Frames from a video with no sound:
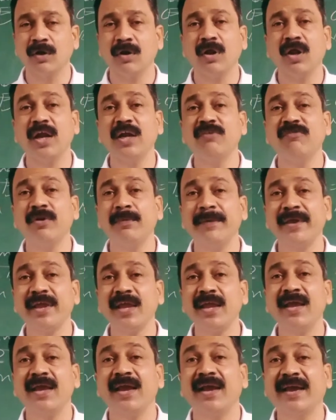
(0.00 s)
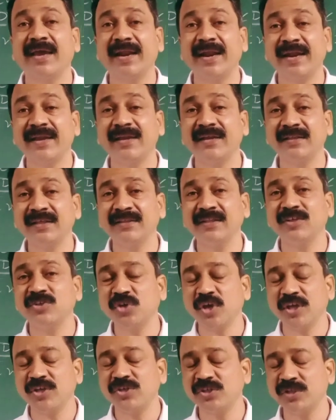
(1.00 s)
it will be greater than the
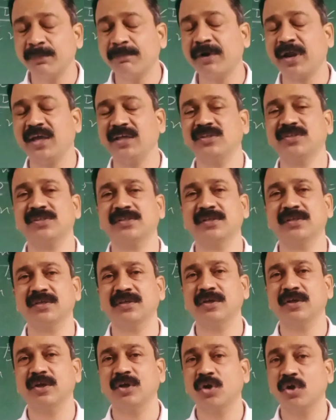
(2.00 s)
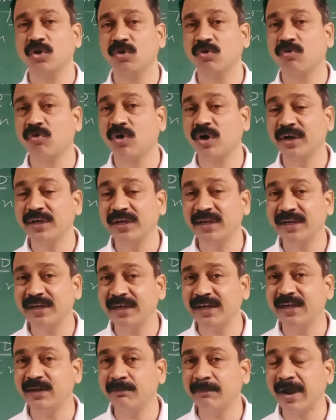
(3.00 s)
change in the price. Quantity
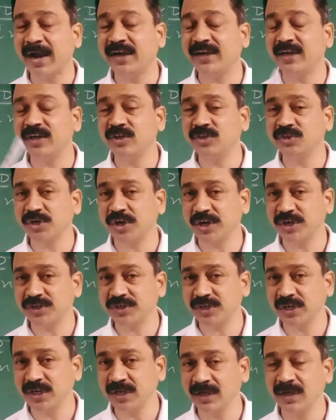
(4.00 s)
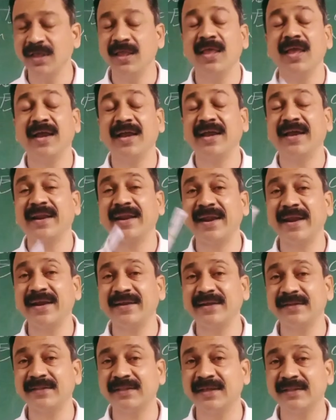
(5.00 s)
demanded changing
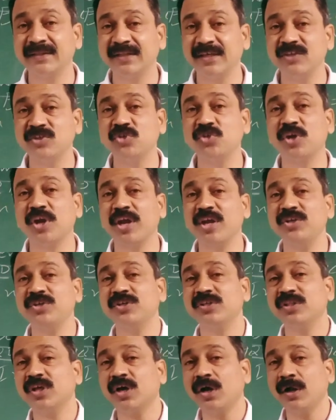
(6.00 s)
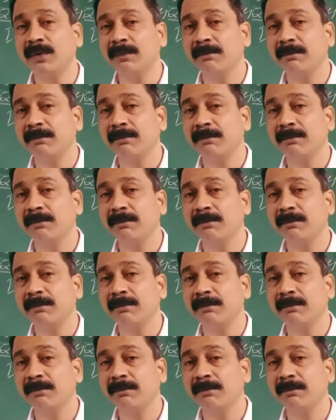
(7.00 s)
greater than the change in the